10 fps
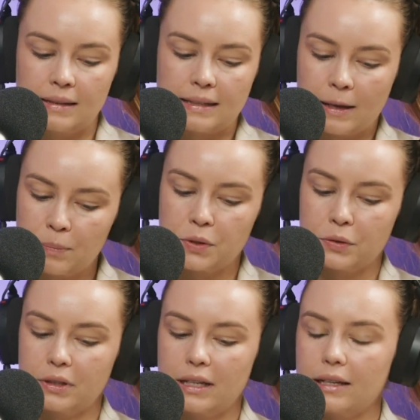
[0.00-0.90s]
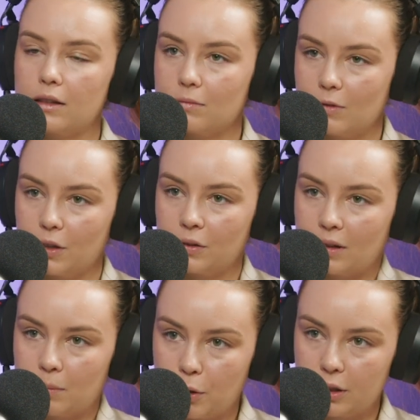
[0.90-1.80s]
is absolutely the wrong
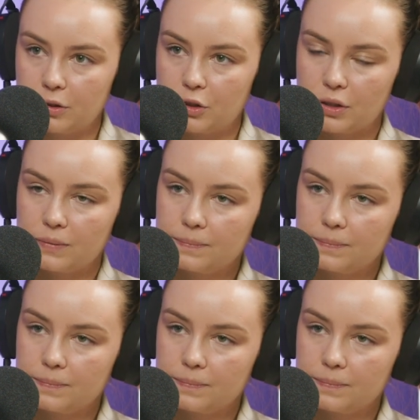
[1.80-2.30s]
approach.